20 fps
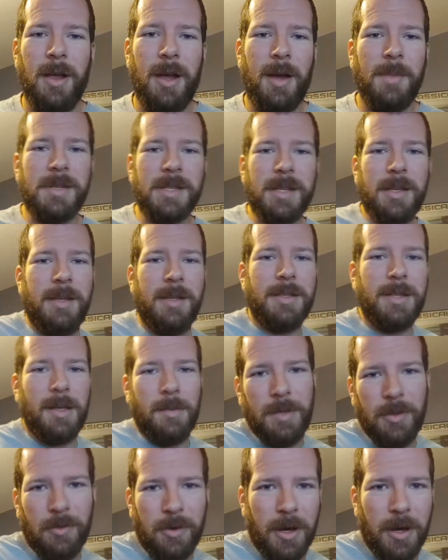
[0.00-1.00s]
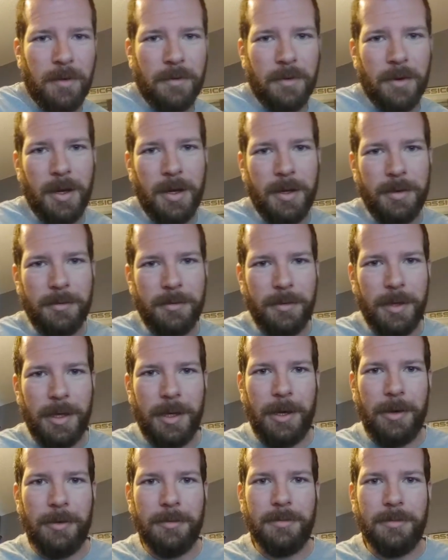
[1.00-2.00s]
I'm just going to dump it wherever I
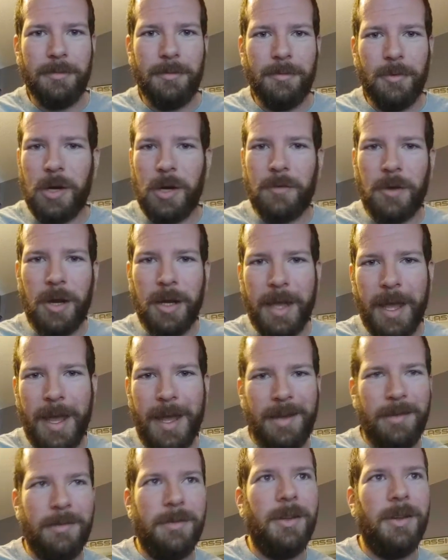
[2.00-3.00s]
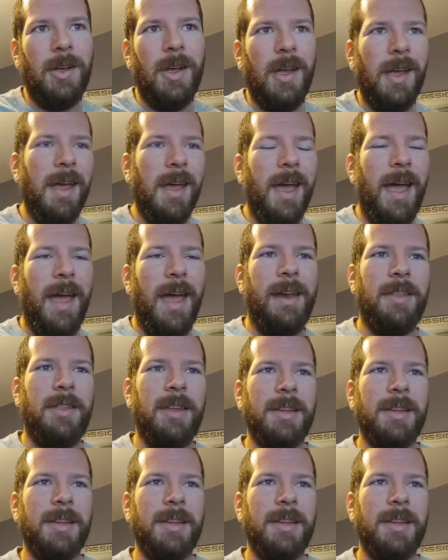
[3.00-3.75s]
can. And I